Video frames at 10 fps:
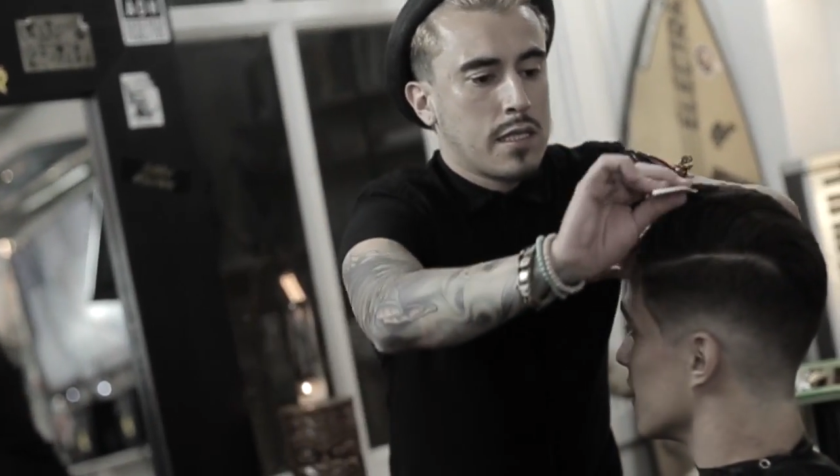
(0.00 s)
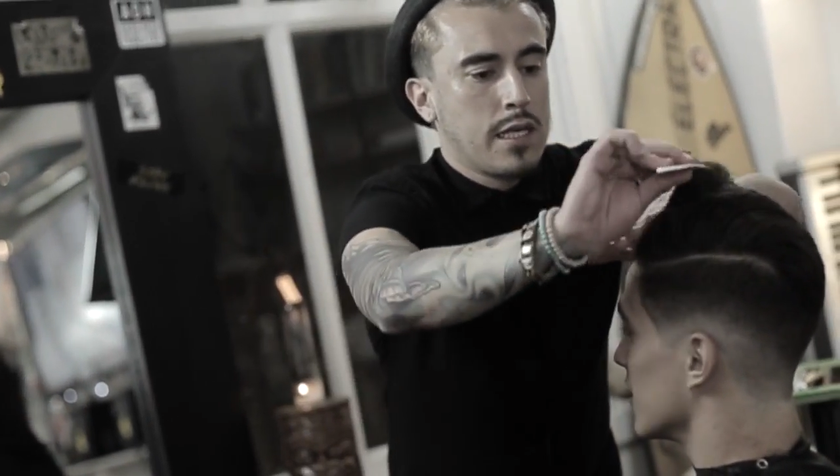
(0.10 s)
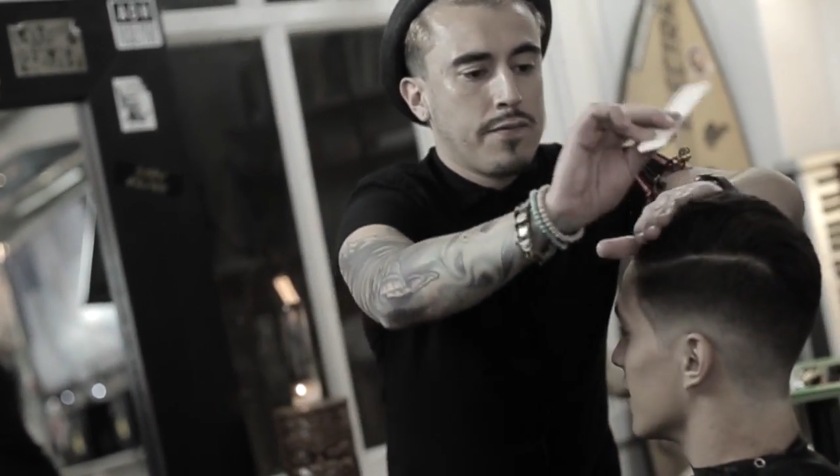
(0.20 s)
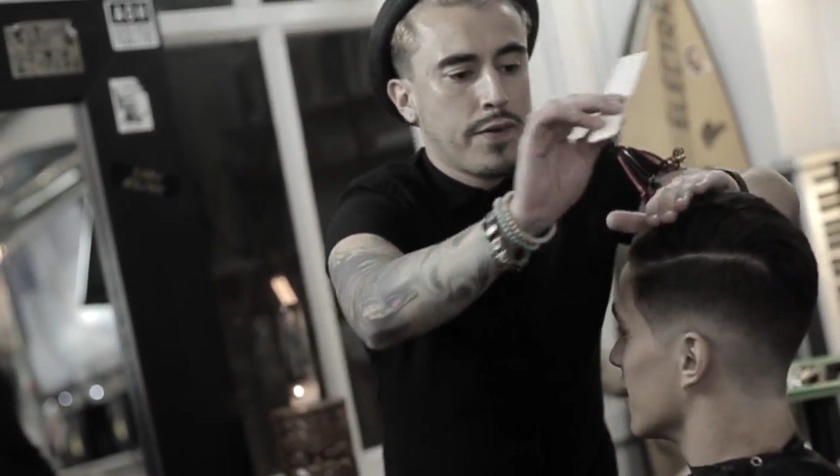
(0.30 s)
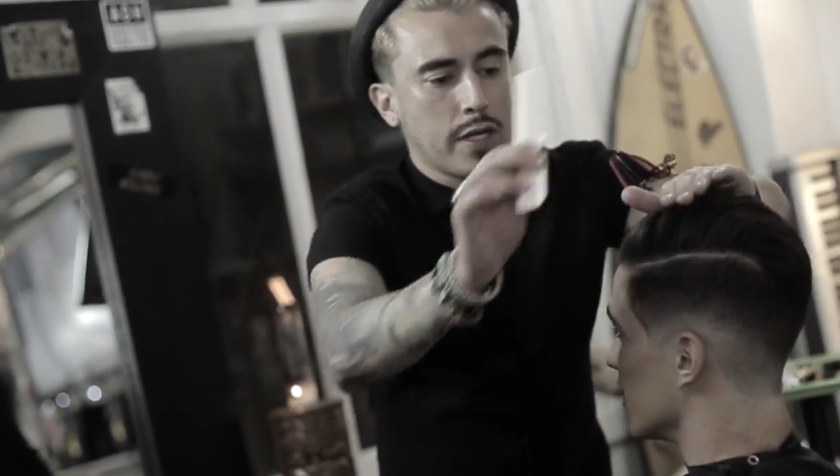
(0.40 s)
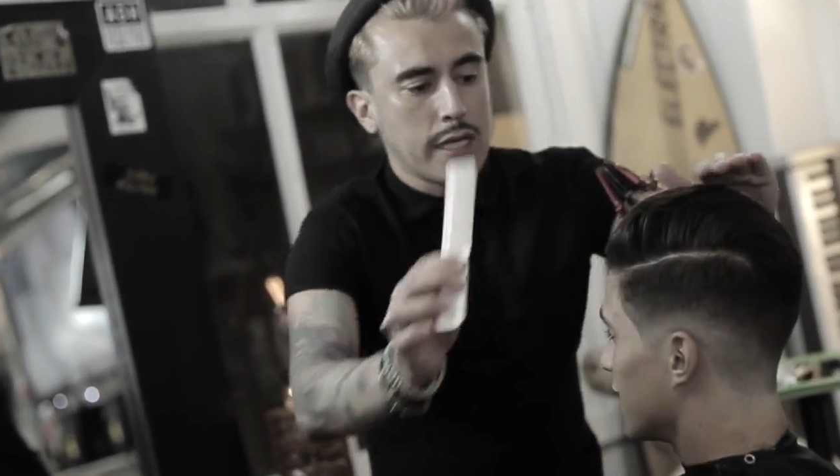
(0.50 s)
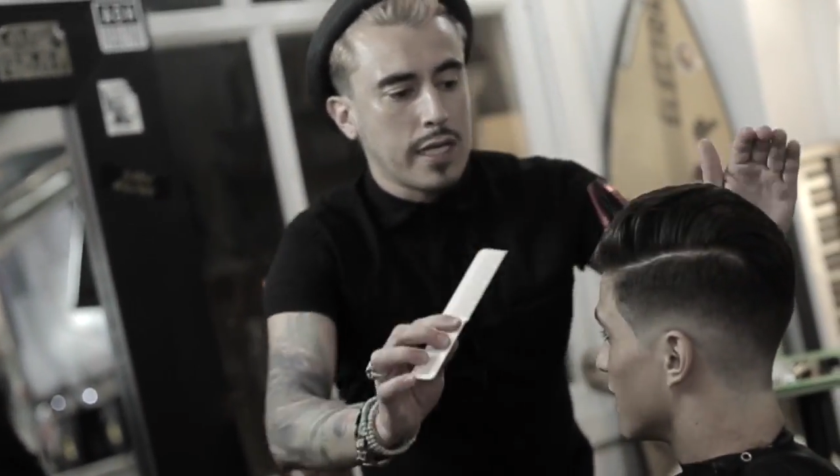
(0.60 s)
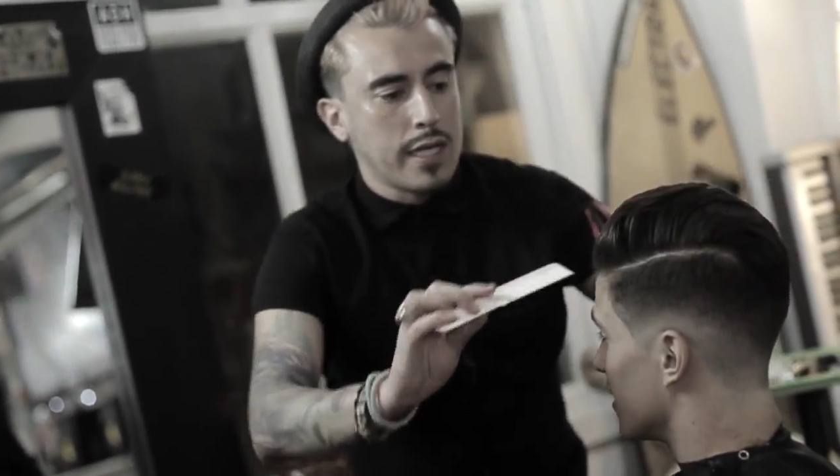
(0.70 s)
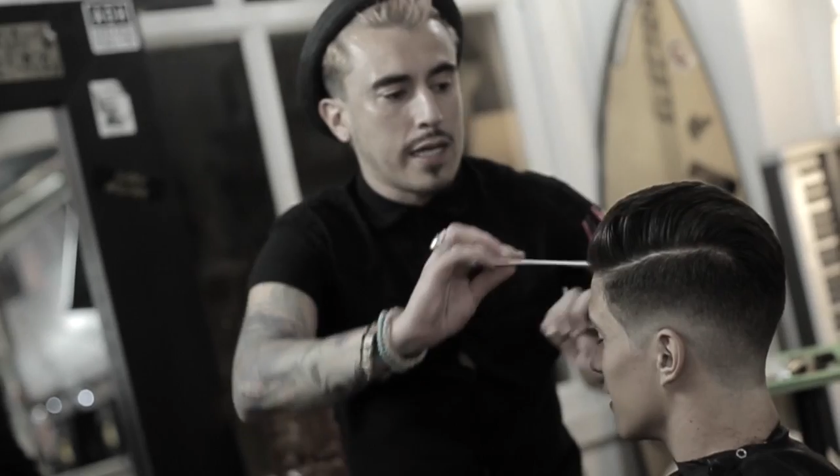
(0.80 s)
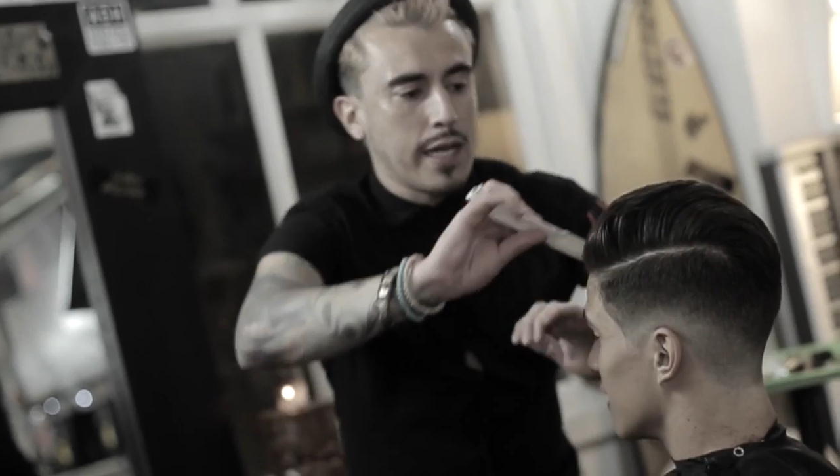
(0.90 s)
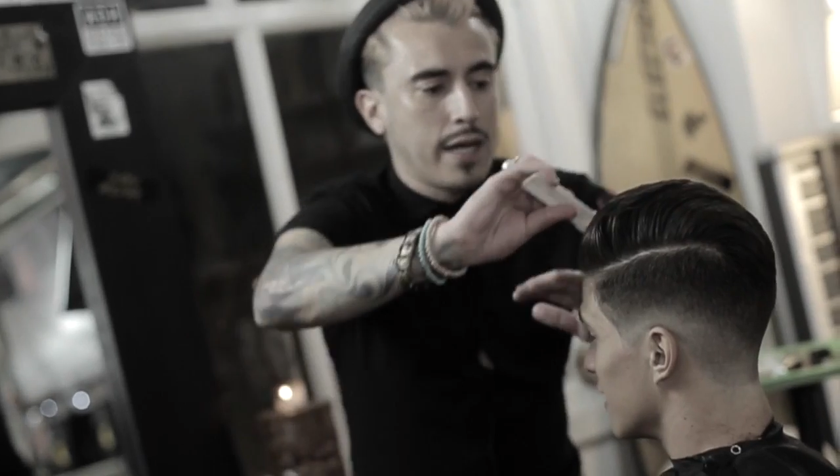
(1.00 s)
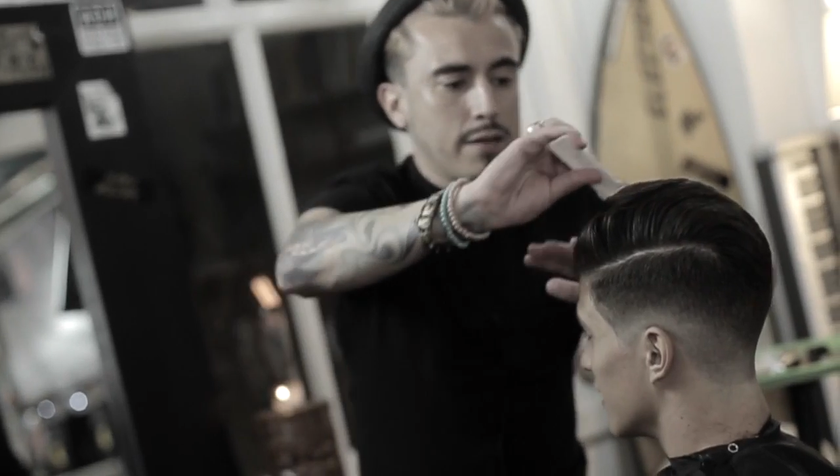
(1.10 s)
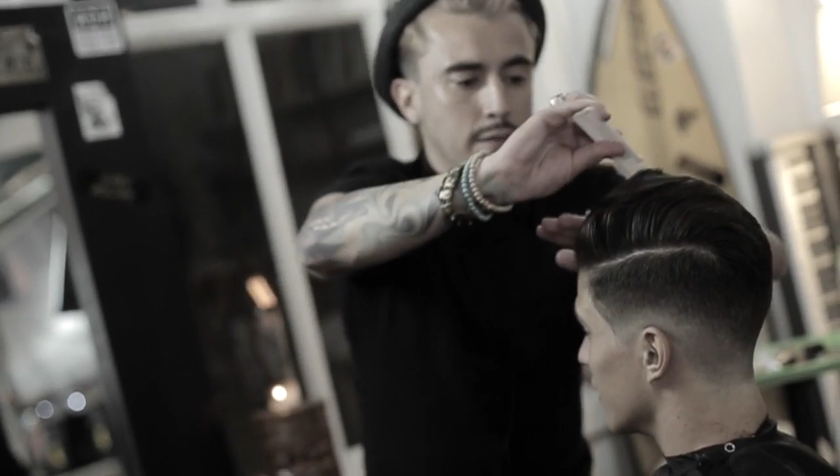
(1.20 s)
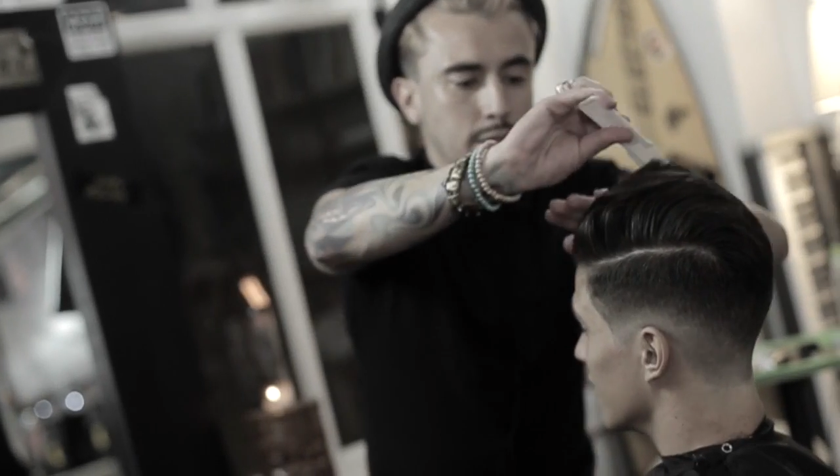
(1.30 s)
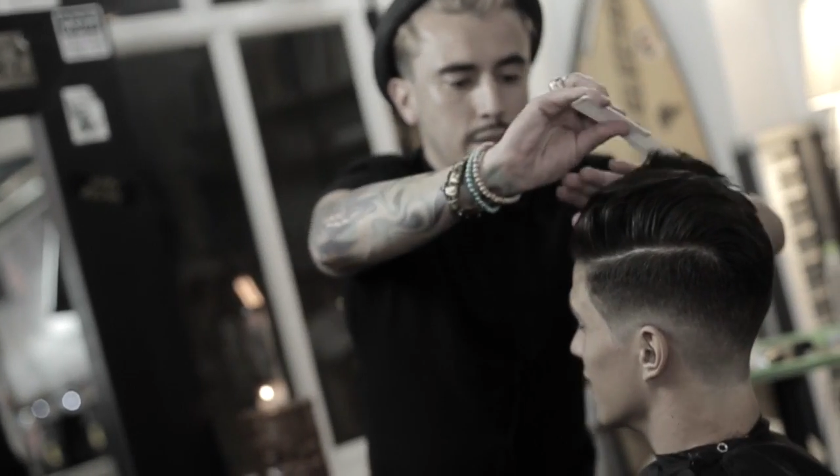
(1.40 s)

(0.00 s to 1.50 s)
Keep fucking geeking out.